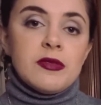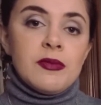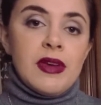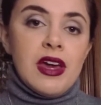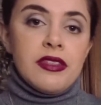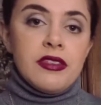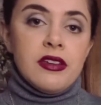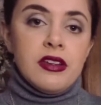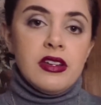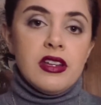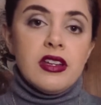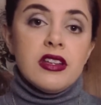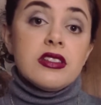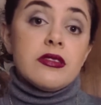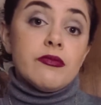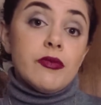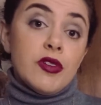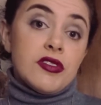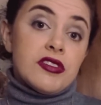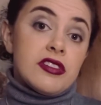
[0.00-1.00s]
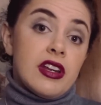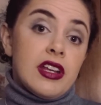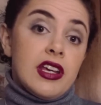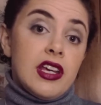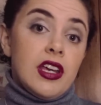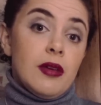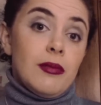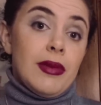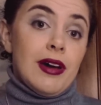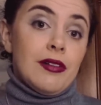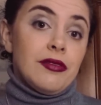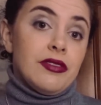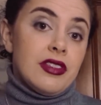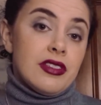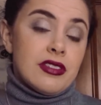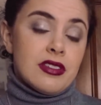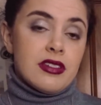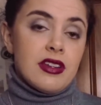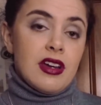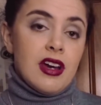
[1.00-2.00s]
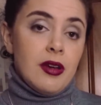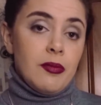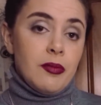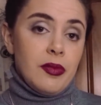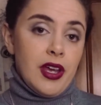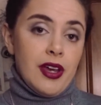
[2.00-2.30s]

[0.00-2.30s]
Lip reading: method is mostly about the setup.